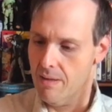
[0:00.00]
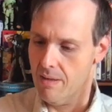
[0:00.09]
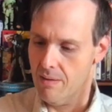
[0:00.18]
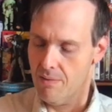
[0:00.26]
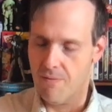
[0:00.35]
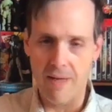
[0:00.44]

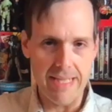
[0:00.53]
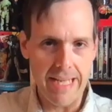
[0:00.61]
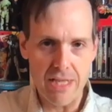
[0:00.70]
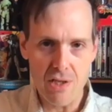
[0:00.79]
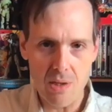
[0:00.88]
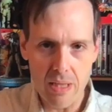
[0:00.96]

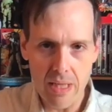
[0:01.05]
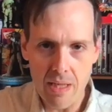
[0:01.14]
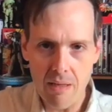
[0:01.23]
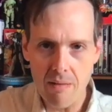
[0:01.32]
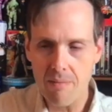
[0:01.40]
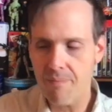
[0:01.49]
Financially
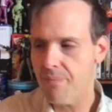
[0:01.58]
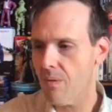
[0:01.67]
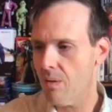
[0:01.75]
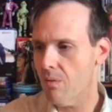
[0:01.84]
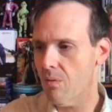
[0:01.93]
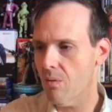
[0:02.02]

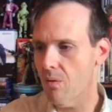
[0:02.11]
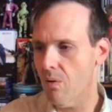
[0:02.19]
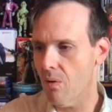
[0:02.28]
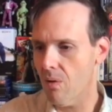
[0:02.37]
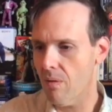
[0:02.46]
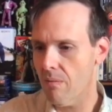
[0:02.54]

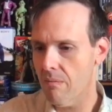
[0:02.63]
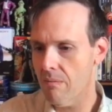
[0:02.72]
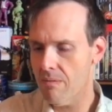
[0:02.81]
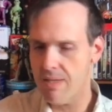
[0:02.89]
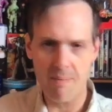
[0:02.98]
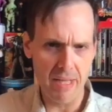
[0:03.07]
or
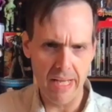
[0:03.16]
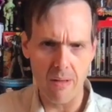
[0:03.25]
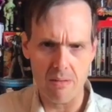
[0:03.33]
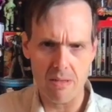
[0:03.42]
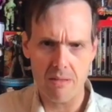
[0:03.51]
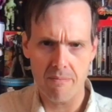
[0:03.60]
something
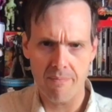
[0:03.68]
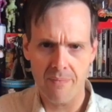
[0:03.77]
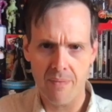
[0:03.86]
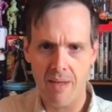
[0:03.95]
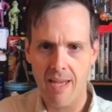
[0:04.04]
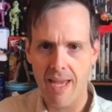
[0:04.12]
else.
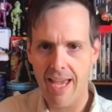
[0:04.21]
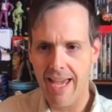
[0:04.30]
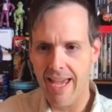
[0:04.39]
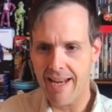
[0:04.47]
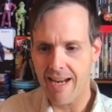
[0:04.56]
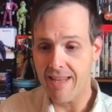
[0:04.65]

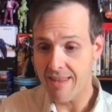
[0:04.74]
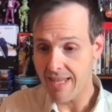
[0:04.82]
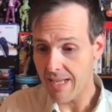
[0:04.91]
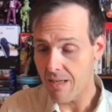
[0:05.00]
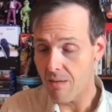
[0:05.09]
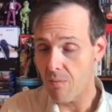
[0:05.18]
And I
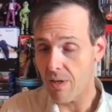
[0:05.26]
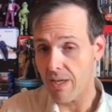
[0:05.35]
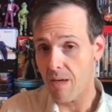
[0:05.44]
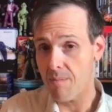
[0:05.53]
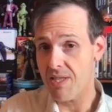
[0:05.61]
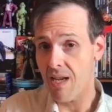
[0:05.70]
think when it
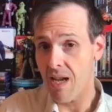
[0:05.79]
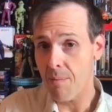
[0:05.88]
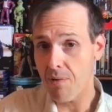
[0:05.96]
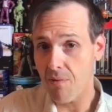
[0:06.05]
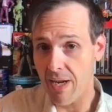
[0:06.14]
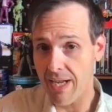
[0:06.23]
comes to
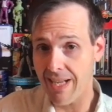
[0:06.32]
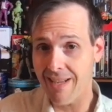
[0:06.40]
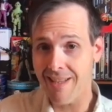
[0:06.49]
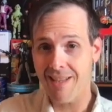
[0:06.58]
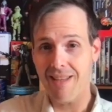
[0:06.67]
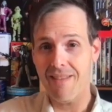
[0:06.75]
upgrading,
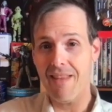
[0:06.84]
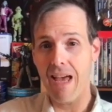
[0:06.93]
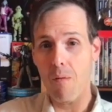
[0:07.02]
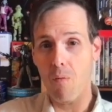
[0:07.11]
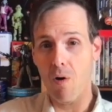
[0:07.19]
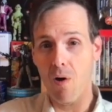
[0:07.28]

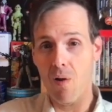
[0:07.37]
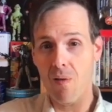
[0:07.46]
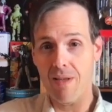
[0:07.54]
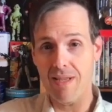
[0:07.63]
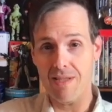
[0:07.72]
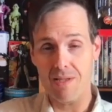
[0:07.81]
that wall
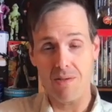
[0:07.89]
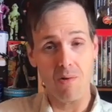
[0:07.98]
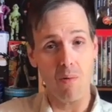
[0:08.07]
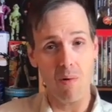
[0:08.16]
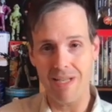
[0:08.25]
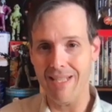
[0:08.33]
is
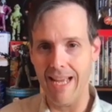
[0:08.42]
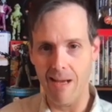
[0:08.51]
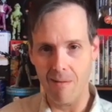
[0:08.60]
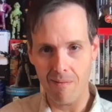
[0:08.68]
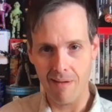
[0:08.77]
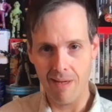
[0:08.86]
torn
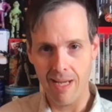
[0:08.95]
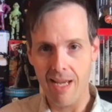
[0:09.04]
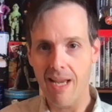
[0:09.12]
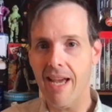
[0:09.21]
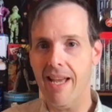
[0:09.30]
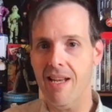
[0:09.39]
down
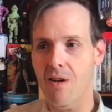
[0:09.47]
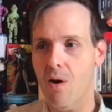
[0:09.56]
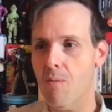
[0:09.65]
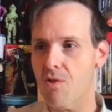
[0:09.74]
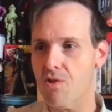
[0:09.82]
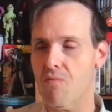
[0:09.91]
and it
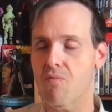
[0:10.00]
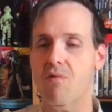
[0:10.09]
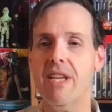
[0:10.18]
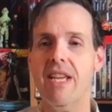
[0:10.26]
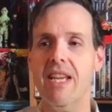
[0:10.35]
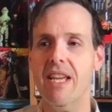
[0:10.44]
almost
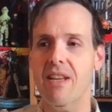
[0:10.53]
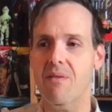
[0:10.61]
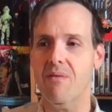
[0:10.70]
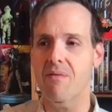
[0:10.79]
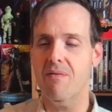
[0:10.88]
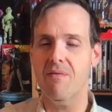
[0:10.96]

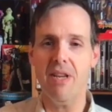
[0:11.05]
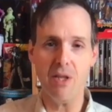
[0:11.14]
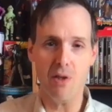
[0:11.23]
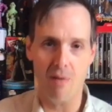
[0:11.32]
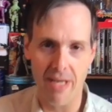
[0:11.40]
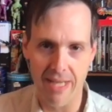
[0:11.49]

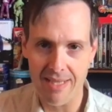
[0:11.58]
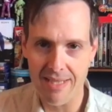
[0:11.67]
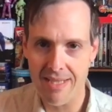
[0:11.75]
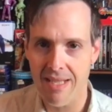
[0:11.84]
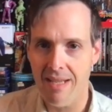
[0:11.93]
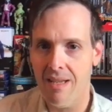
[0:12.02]

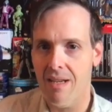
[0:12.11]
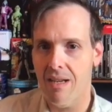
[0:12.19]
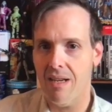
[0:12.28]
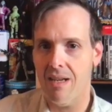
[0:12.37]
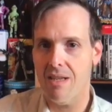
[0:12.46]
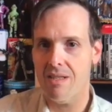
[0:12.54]
reinvigorates
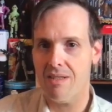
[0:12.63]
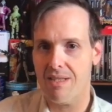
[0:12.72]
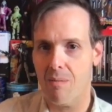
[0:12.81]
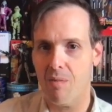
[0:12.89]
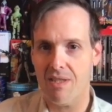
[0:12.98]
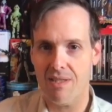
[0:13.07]

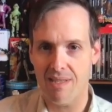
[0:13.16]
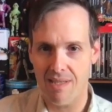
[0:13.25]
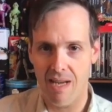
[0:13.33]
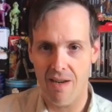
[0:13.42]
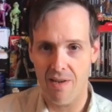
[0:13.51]
someone's desire to